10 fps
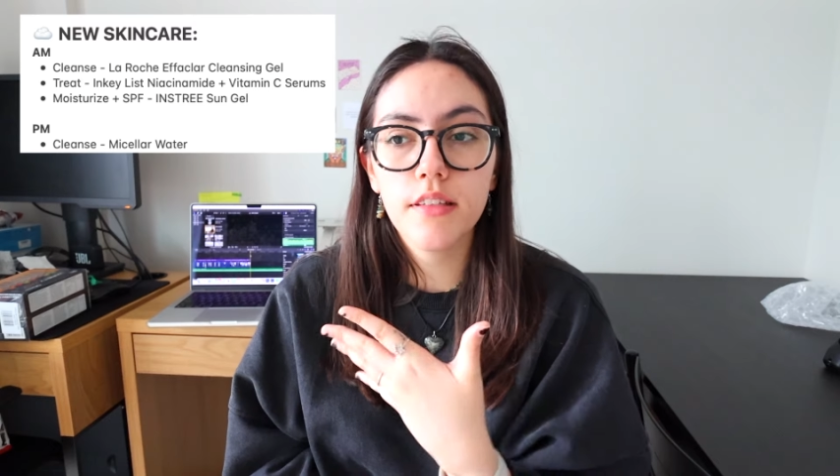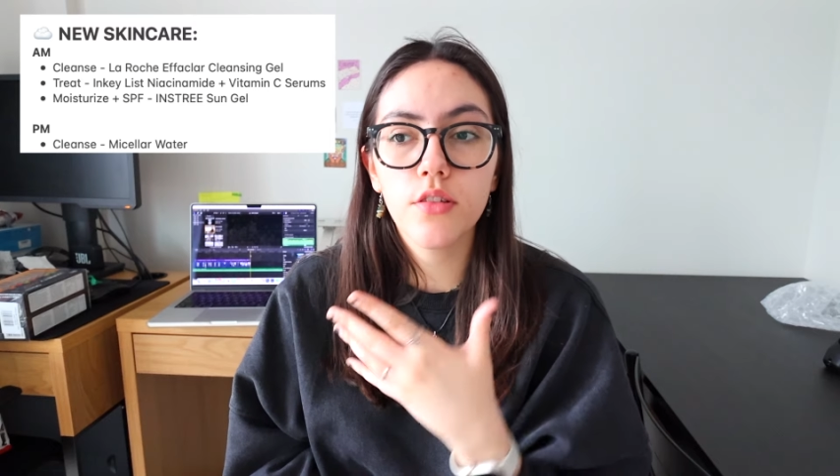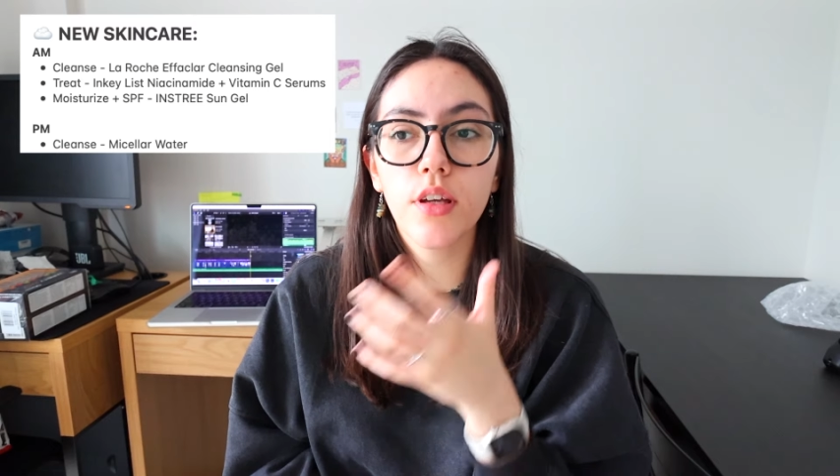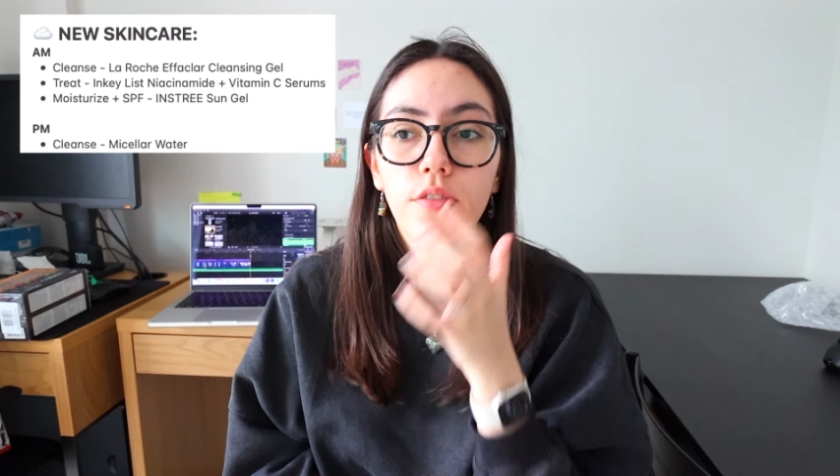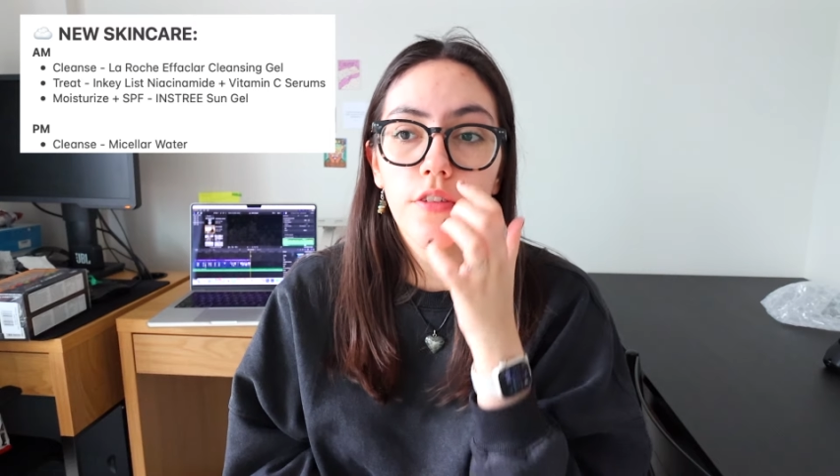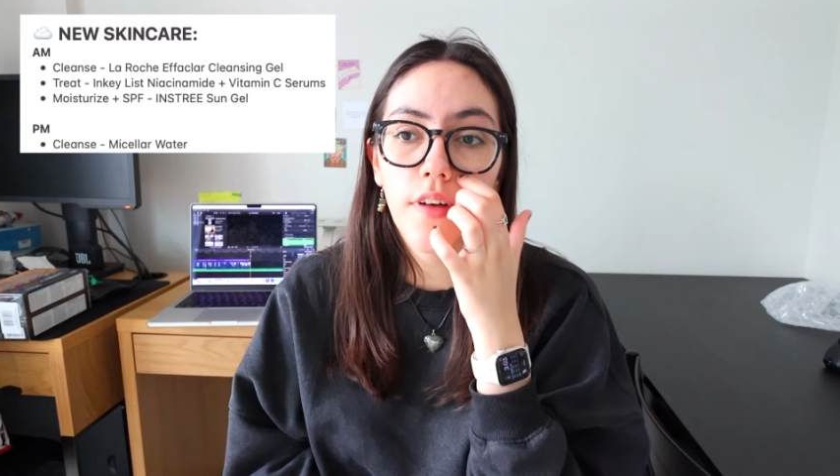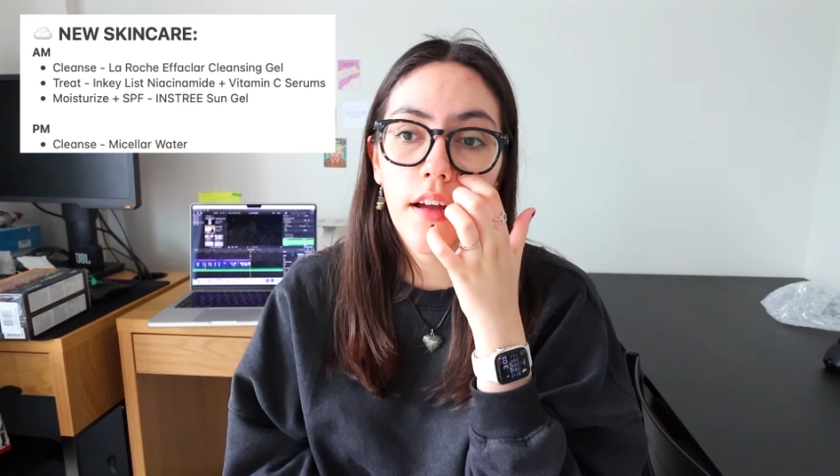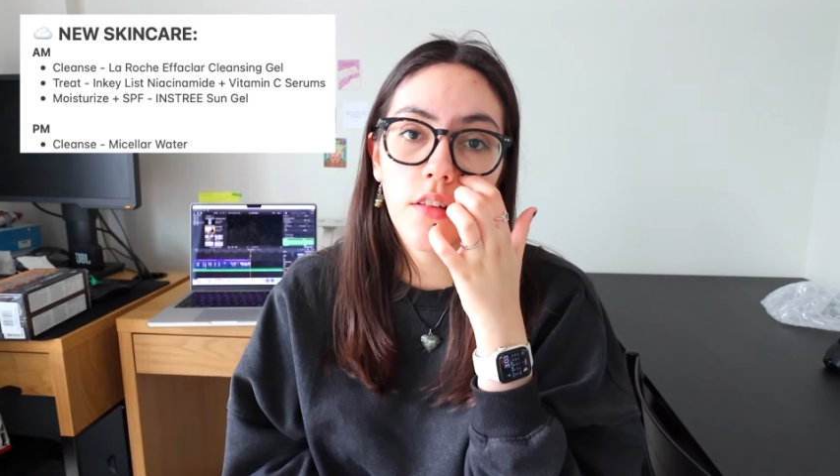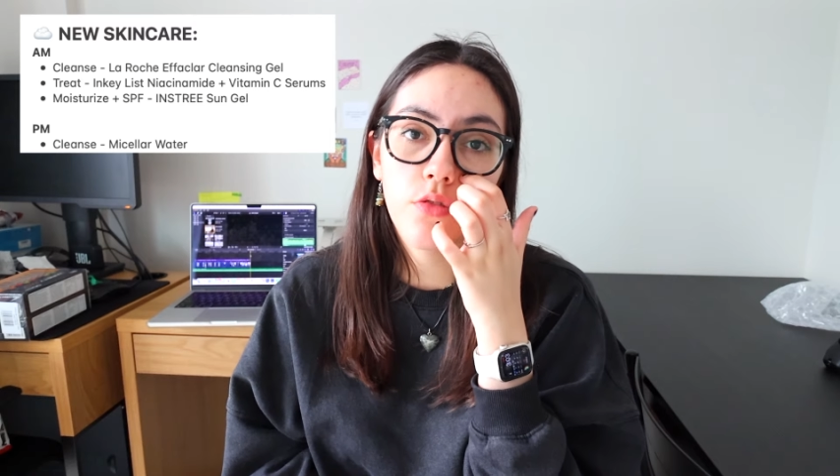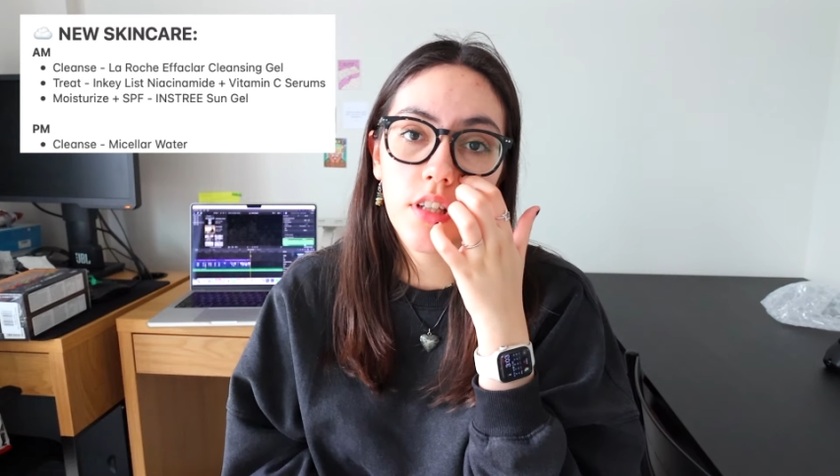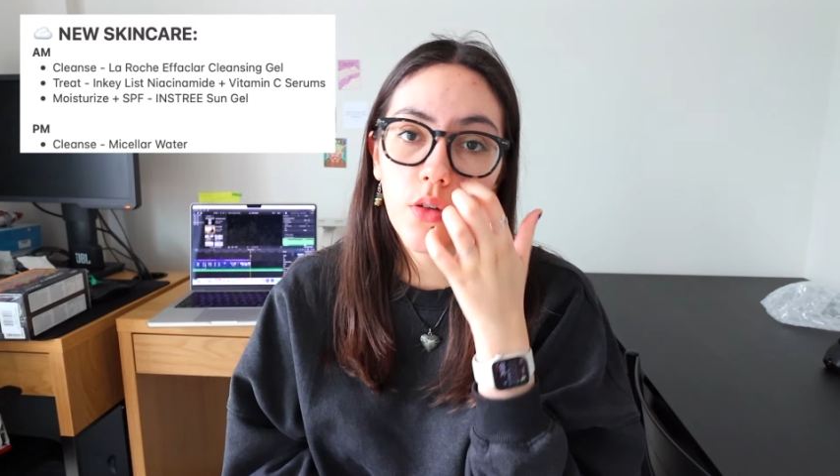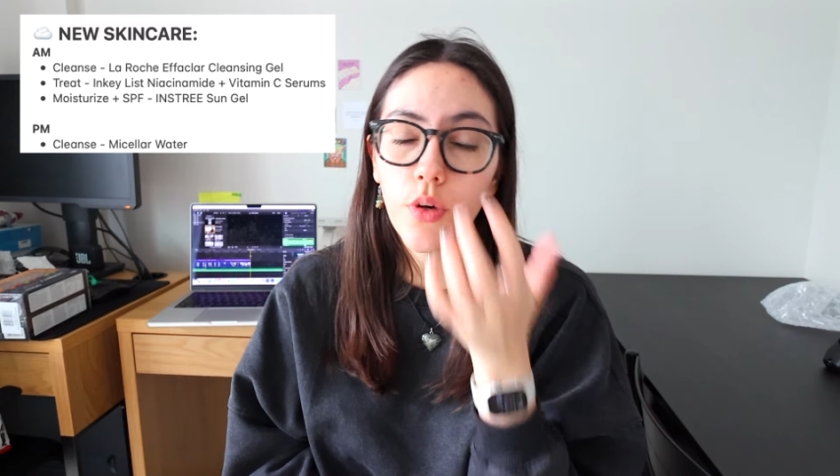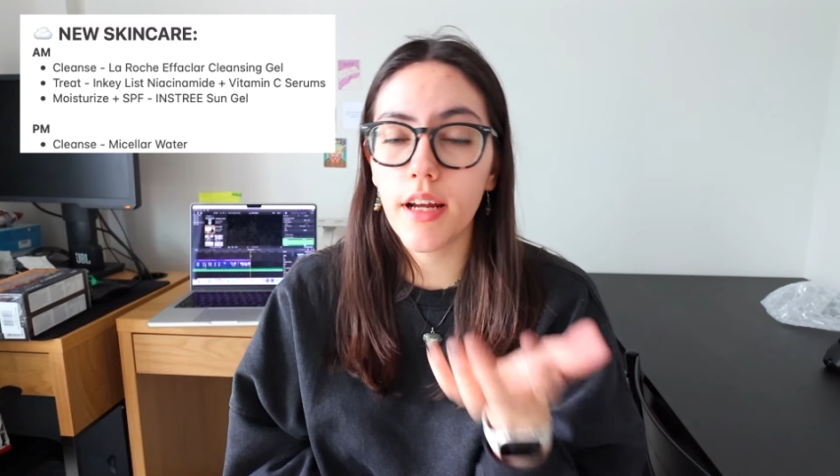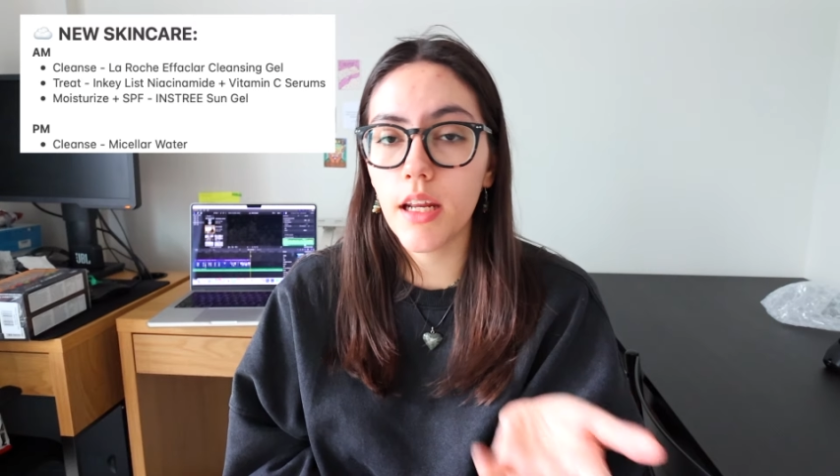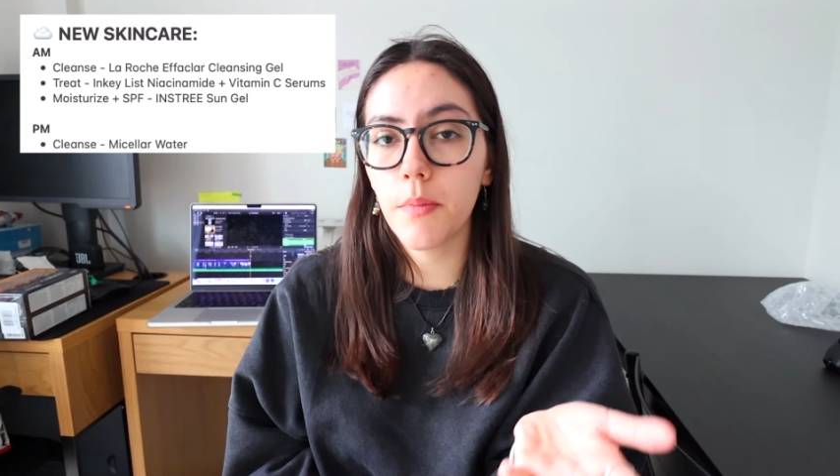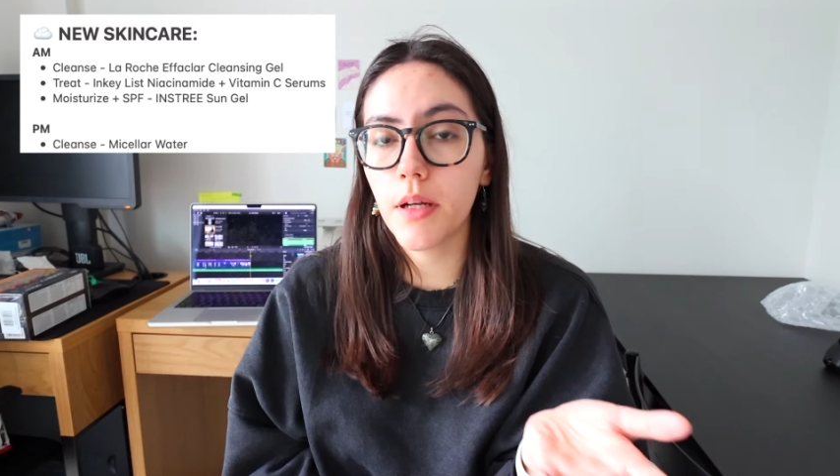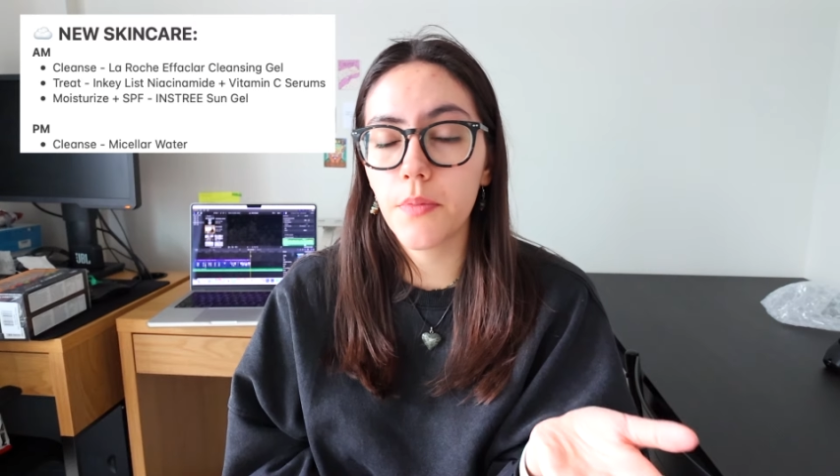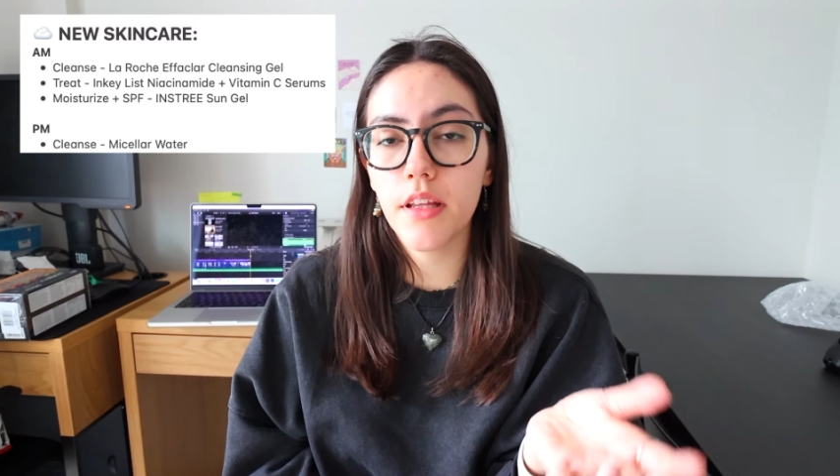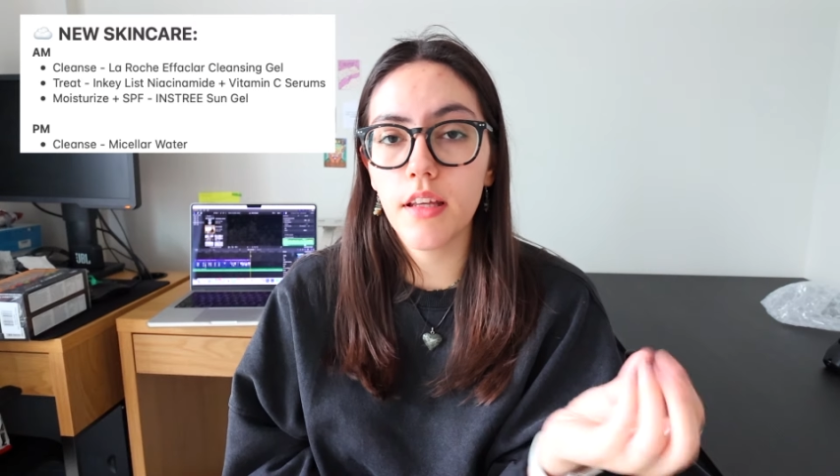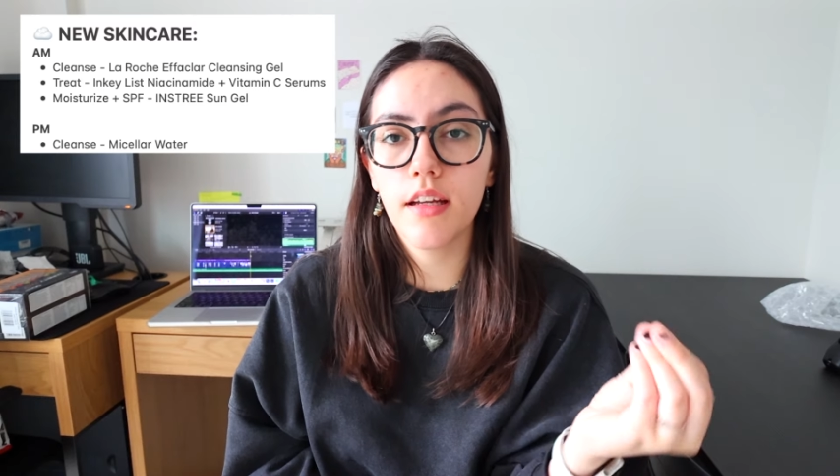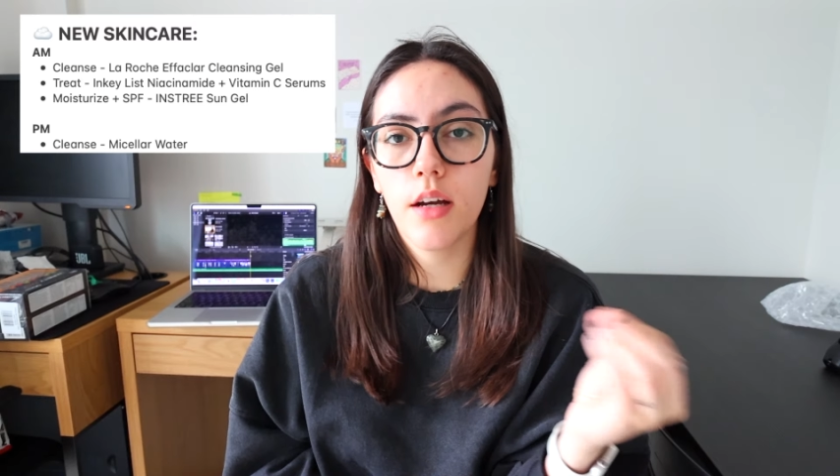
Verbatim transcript: So even if I didn't wear any makeup that day,